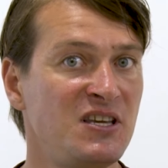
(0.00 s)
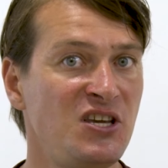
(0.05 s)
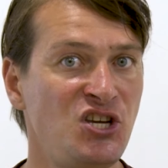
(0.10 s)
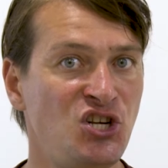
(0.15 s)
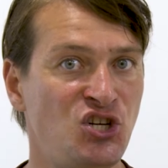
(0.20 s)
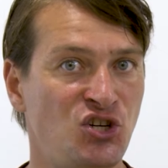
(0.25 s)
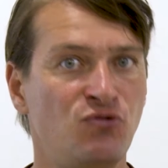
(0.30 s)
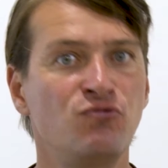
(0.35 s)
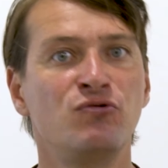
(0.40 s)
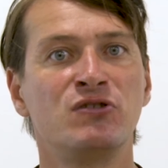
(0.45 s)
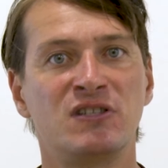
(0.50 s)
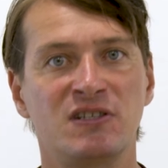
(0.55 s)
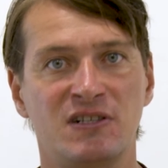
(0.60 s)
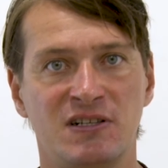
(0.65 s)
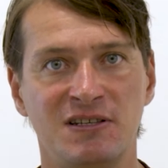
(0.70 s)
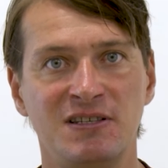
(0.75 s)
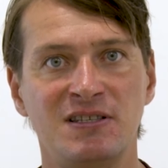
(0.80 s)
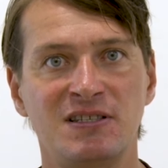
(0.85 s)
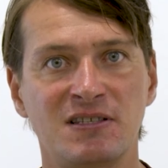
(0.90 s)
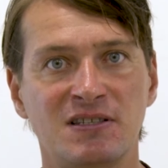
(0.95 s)
issues,
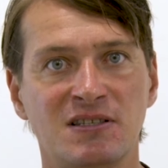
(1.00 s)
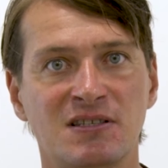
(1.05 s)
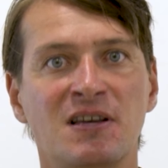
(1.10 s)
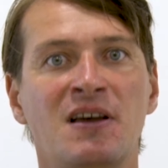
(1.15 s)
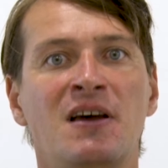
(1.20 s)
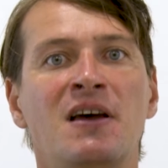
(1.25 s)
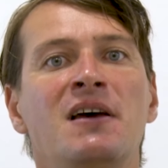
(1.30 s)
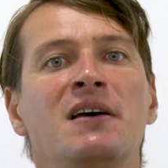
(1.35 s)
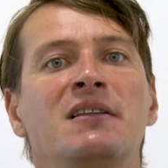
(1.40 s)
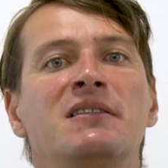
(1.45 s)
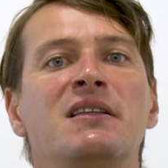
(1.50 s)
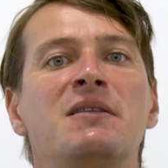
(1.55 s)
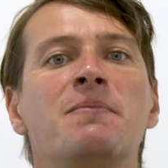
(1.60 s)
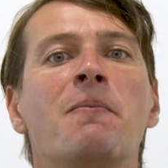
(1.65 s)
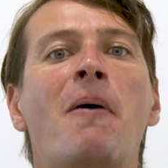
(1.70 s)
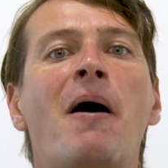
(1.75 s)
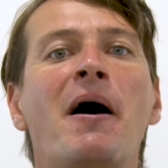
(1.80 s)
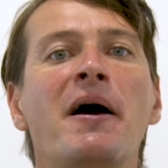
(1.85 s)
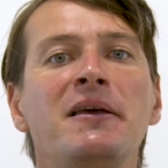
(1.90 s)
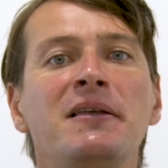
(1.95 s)
risks that
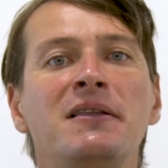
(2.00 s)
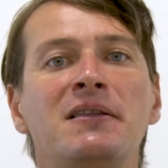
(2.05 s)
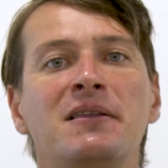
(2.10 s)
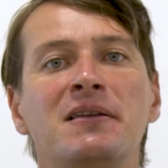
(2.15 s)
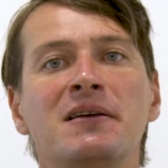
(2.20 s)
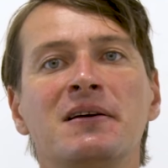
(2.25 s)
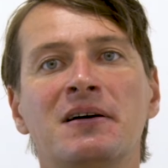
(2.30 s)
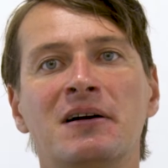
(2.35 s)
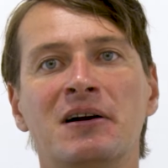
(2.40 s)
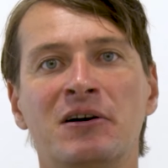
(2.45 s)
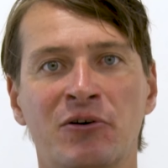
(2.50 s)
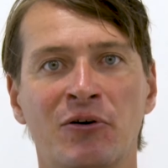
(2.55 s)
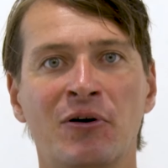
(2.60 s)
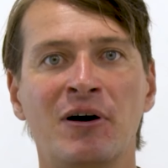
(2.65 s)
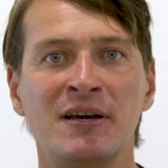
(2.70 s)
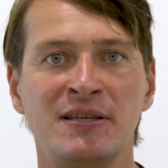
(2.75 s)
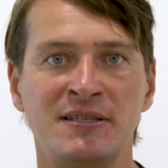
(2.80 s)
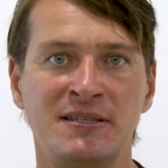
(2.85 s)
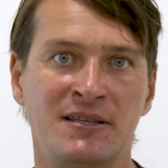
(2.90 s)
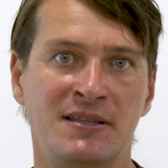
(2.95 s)
might
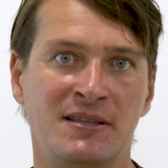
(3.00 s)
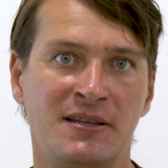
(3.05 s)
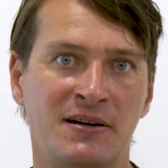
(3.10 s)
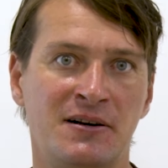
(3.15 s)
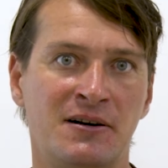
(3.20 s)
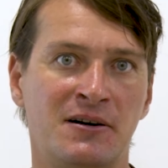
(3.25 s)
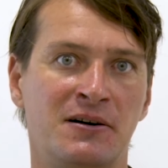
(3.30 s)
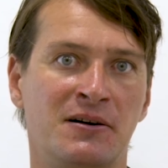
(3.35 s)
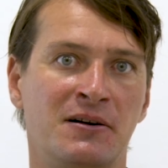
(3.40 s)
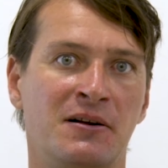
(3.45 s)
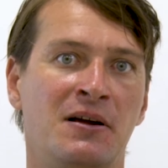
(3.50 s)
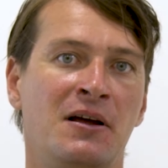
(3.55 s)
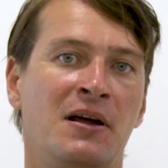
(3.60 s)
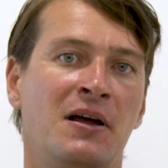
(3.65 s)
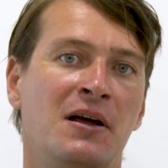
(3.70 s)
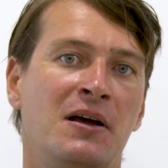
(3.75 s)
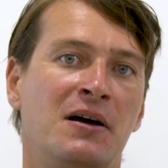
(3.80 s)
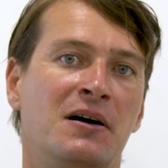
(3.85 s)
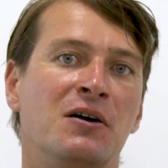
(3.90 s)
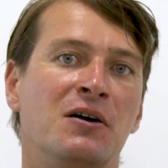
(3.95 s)
arise in their
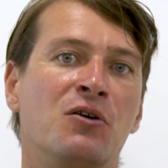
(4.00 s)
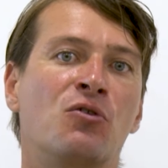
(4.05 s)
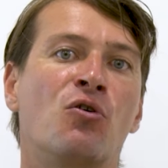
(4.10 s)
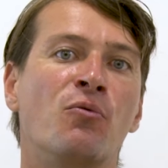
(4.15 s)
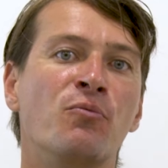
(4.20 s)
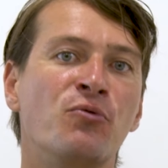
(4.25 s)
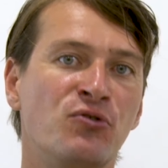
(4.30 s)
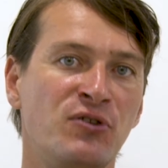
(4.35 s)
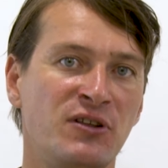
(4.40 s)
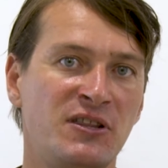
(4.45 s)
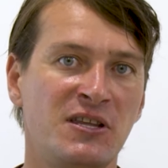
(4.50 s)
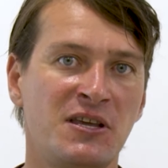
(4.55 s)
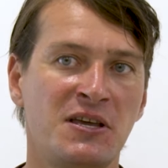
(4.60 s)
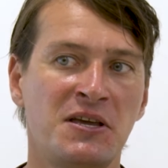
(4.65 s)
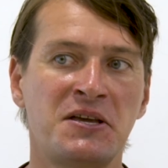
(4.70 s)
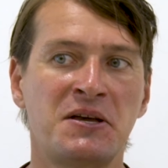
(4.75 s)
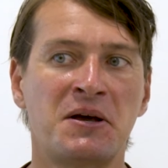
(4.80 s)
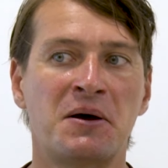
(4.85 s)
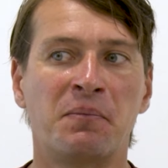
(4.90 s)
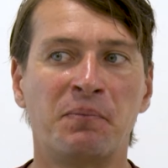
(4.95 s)

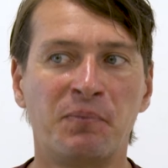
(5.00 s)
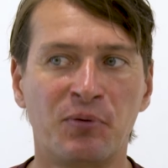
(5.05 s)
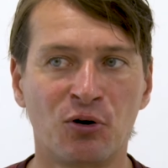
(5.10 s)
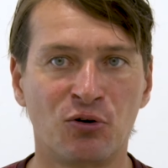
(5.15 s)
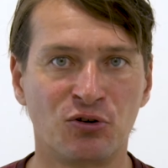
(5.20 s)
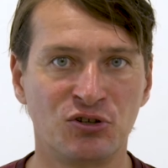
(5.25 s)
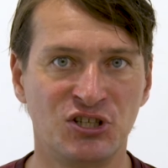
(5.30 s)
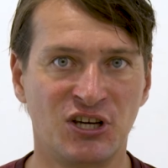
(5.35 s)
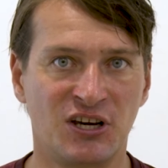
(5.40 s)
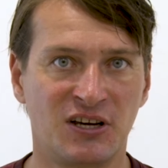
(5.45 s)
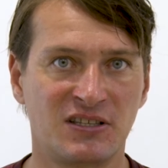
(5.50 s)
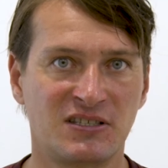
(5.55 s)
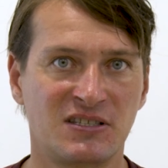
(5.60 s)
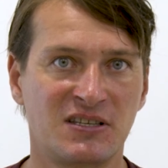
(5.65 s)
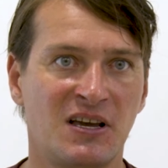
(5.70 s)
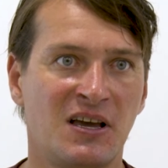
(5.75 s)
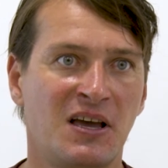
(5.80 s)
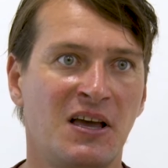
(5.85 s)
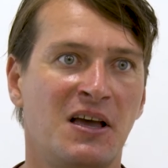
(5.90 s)
community projects.